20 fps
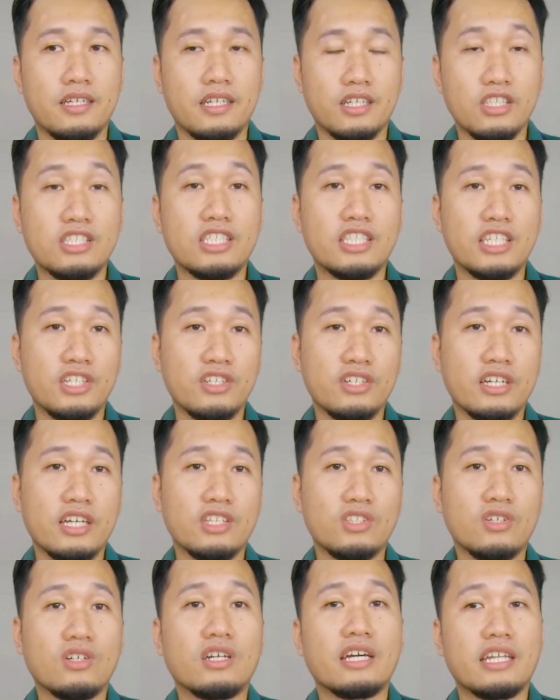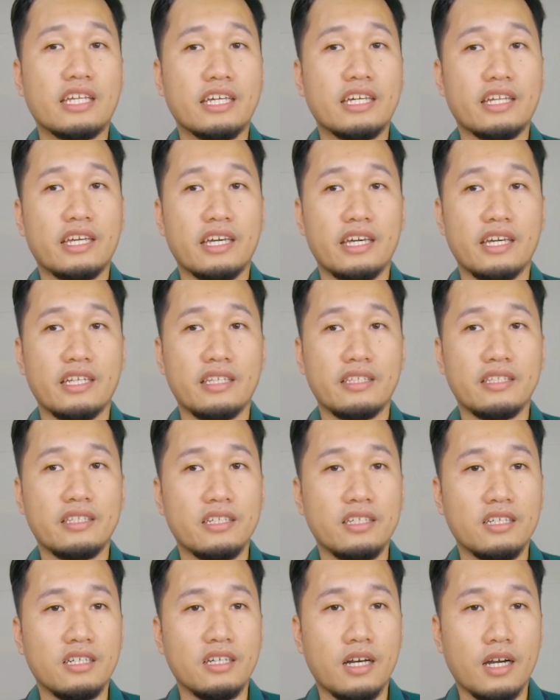i-consider yung ganitong career and
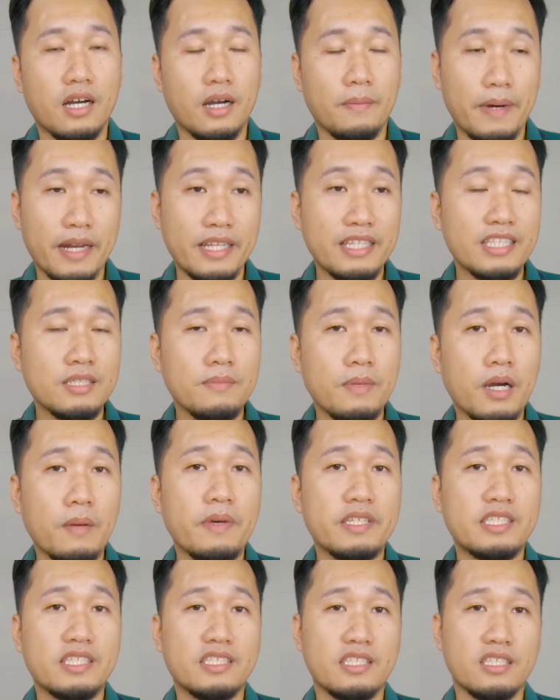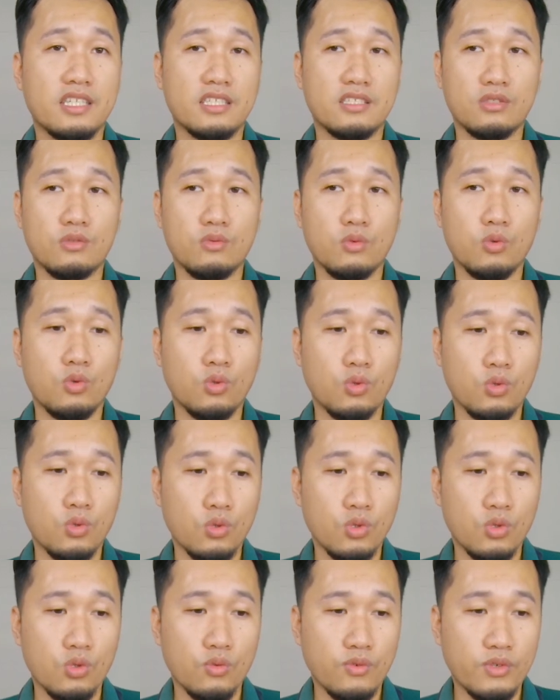uh, para din sa mga businesses to
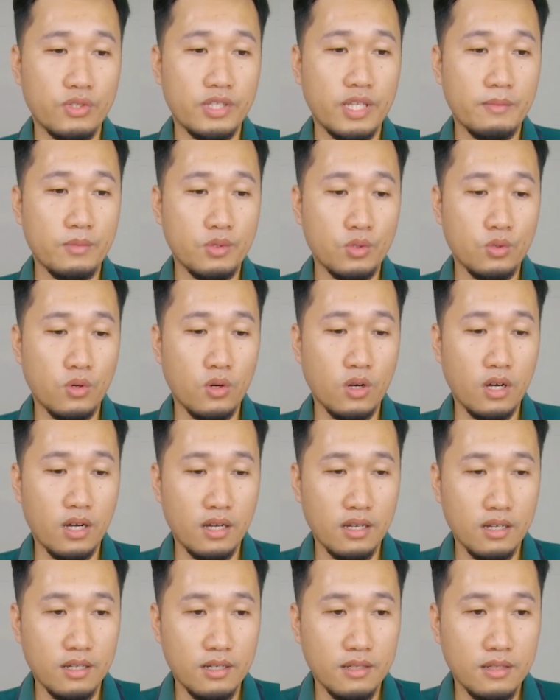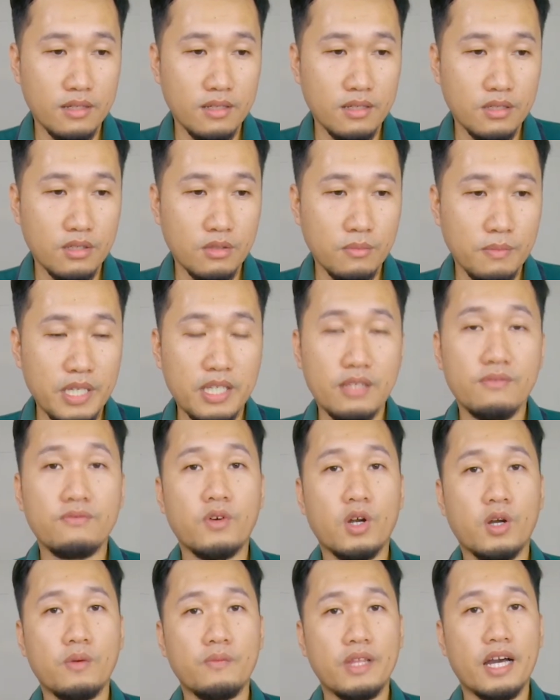for them to to be
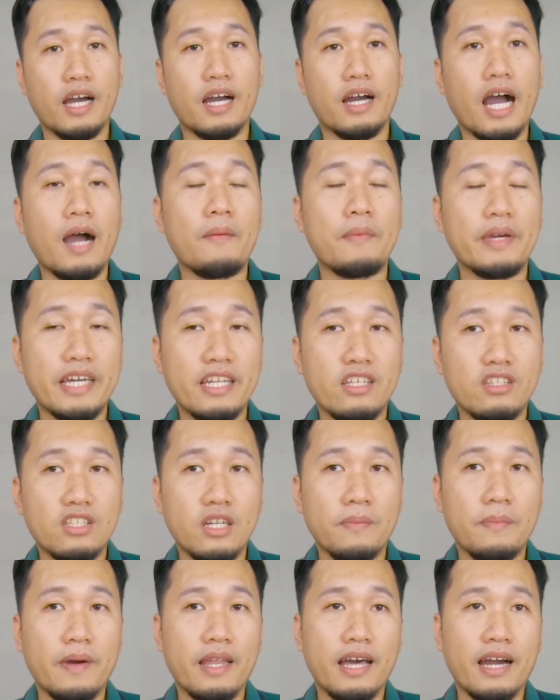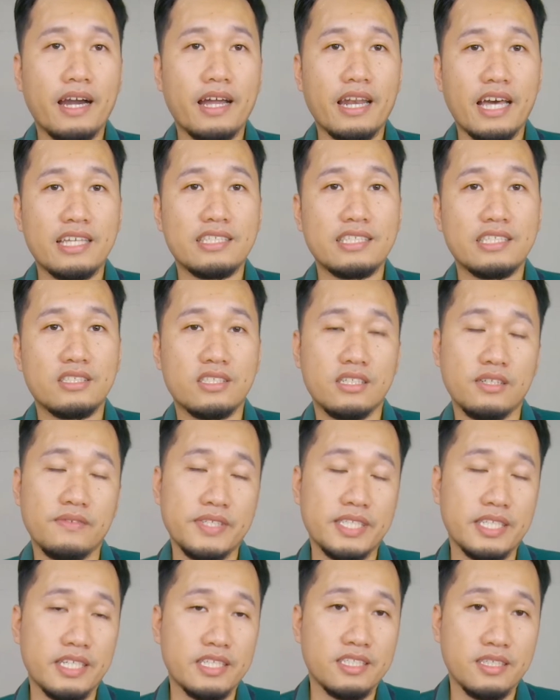informed na, ah, may ganito na palang klaseng
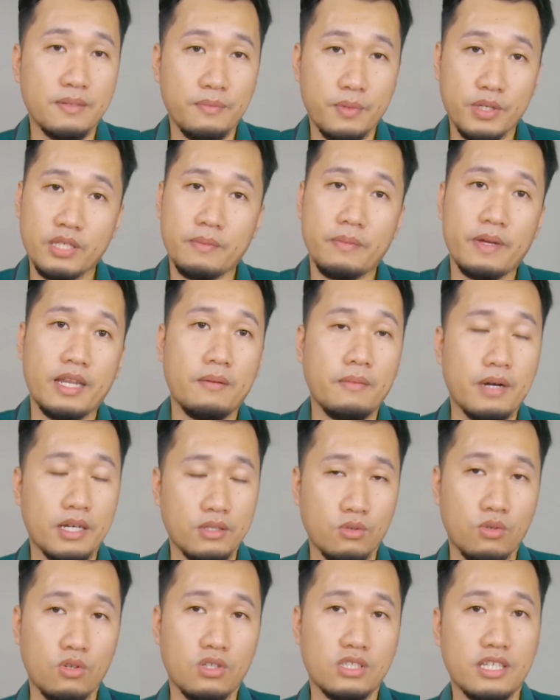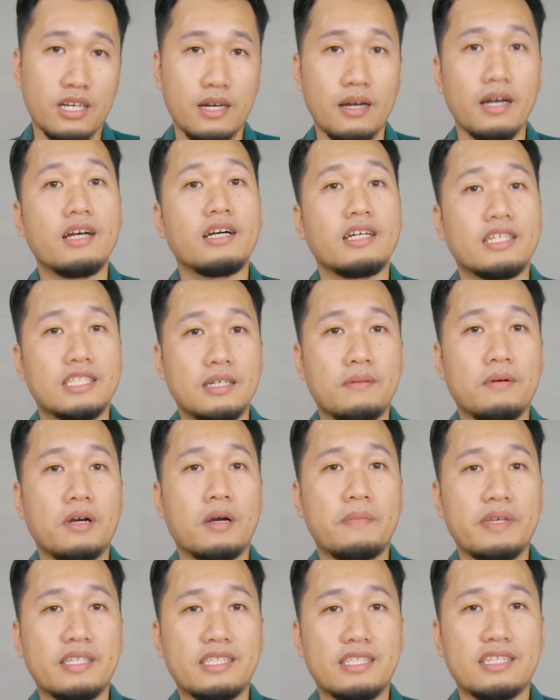services na pwede palang makatulong sa, sa
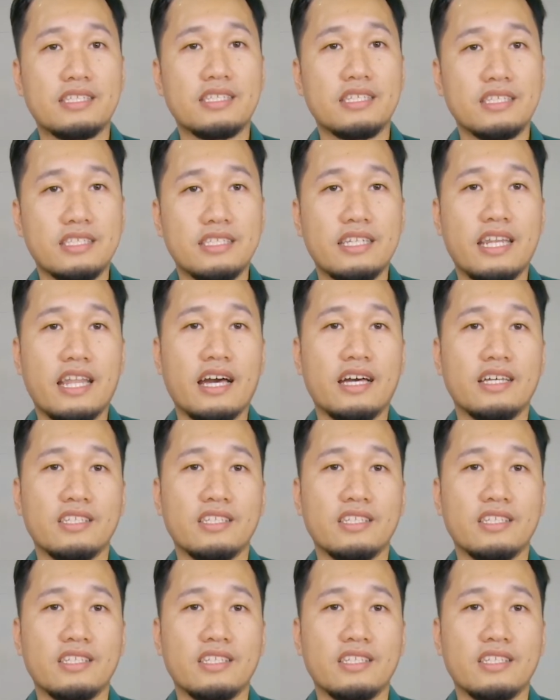mga businesses nila.